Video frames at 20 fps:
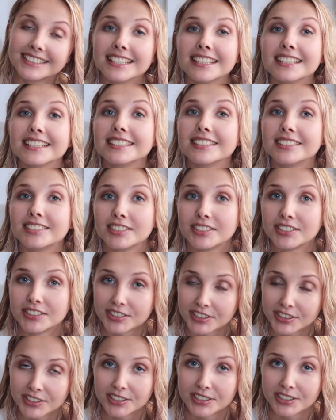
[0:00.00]
the
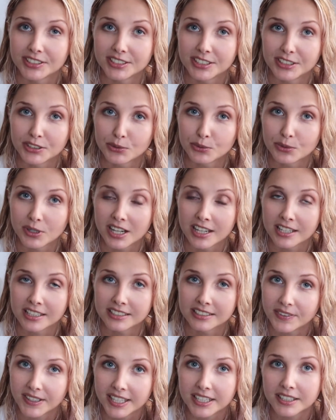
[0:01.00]
third
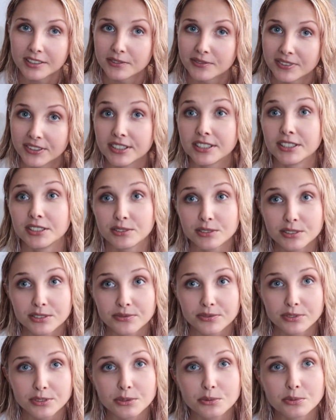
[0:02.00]
advice, very
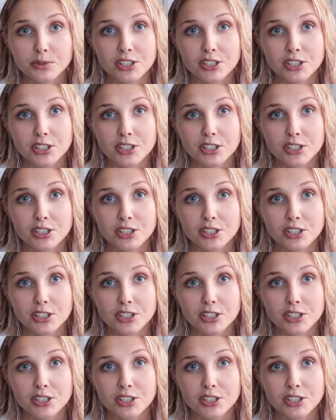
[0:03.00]
useful,